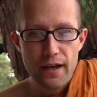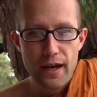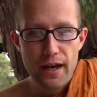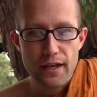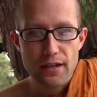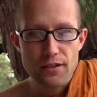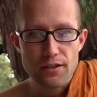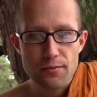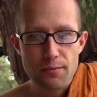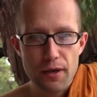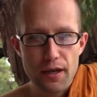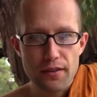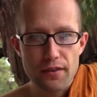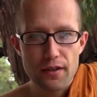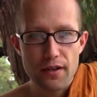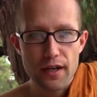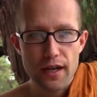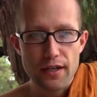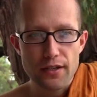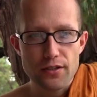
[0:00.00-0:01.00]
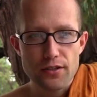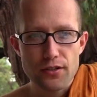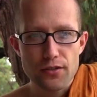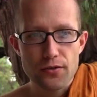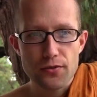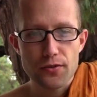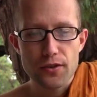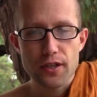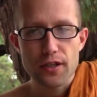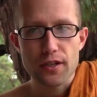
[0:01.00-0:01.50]
and spent the next
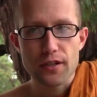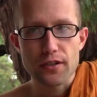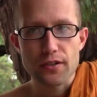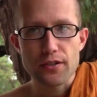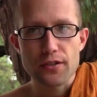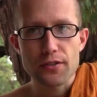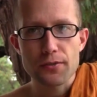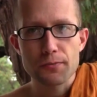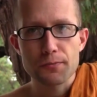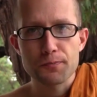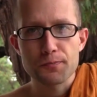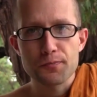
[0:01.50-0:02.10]
2 years.